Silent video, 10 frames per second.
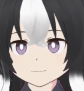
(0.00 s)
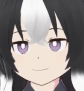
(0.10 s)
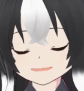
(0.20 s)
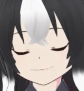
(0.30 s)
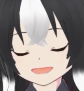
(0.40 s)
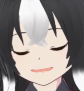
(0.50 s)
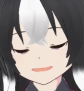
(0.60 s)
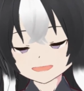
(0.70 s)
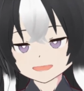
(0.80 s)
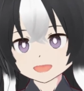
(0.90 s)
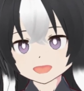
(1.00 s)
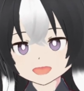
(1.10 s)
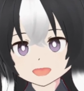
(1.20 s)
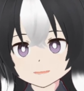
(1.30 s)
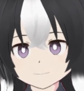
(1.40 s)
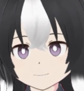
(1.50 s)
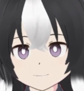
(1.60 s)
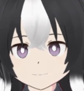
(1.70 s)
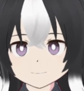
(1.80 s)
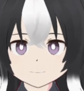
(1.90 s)
trying to think,
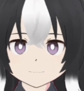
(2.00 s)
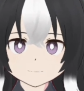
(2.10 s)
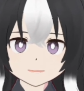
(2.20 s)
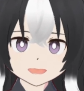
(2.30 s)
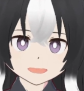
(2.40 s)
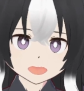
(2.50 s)
I took